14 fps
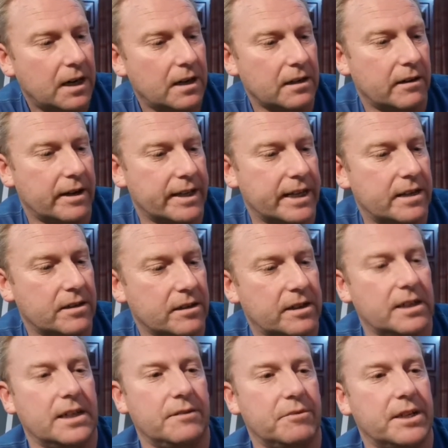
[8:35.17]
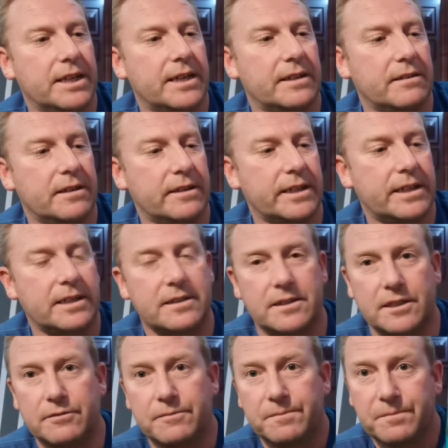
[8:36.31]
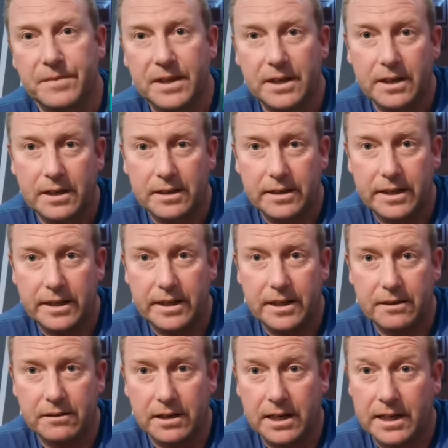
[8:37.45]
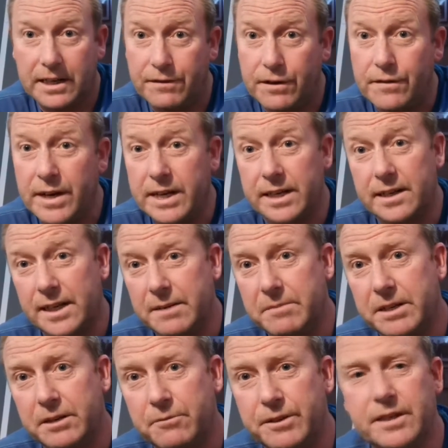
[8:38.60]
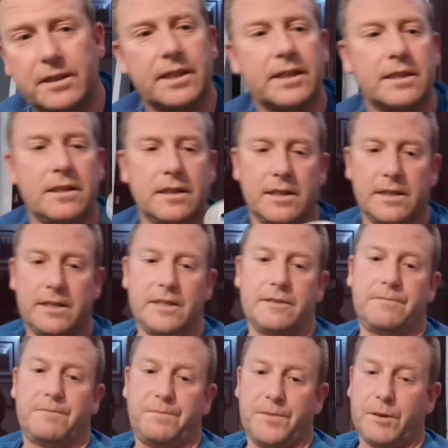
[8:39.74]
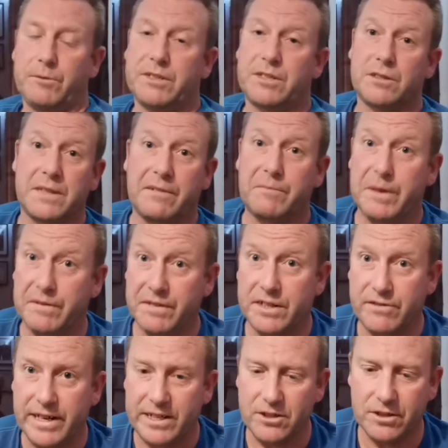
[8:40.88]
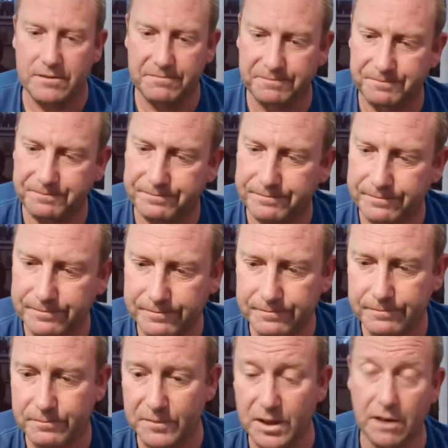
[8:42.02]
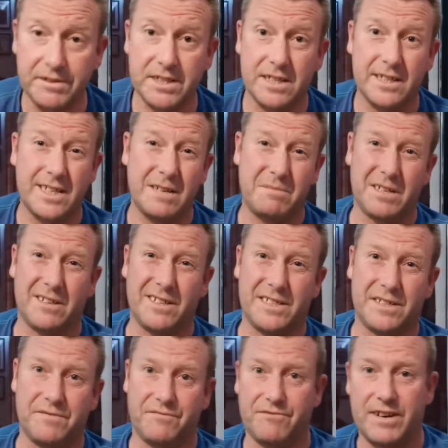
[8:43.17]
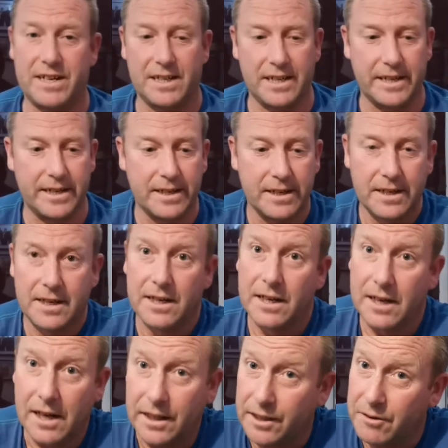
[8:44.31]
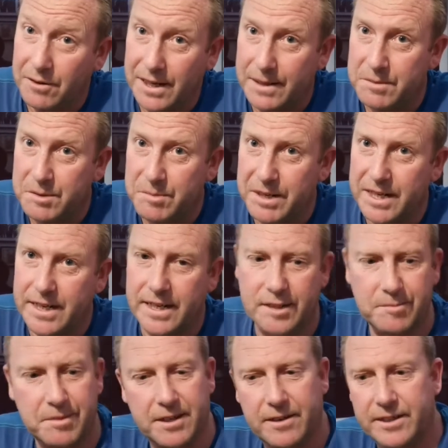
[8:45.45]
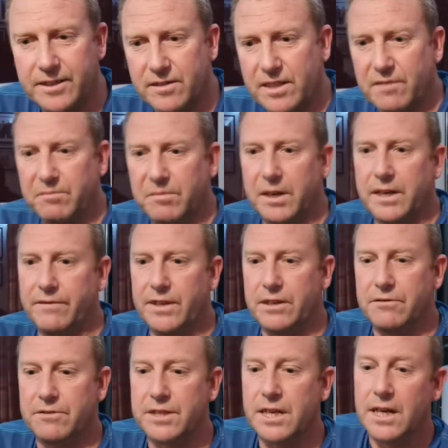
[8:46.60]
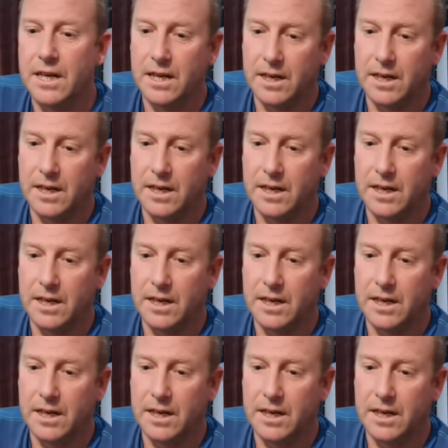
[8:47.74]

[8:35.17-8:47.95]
I like that and I can live with that and I like it. So there you go. And if you've had it, let me know what you think. Always good to have a bit of interaction. Obviously, keep it nice and friendly. I don't claim to be an expert, I just give my views.